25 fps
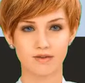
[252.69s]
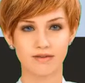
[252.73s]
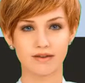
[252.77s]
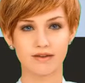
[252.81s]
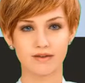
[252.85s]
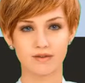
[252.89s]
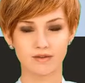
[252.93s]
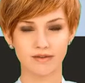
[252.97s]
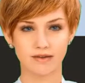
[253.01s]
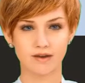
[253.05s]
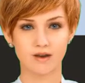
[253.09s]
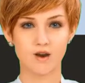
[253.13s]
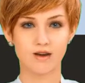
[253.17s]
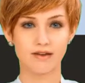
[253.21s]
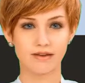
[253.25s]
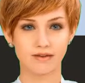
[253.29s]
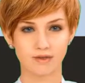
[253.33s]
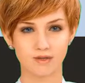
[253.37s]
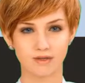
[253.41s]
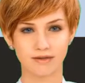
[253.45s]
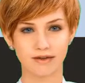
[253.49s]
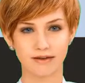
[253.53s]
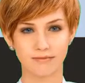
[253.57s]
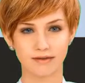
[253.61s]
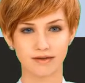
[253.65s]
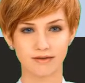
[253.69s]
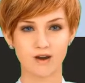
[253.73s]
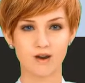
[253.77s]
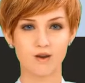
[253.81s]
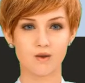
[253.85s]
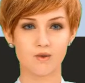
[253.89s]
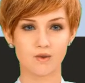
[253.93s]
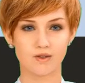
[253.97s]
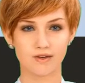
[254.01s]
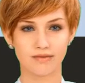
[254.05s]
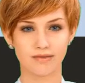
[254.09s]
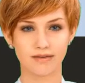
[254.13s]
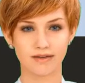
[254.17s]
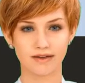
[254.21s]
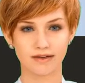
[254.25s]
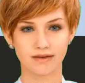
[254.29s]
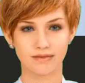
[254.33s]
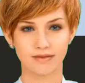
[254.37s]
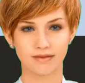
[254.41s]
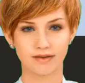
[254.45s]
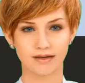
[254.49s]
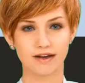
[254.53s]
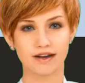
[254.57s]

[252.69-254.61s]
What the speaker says: in the point of origin,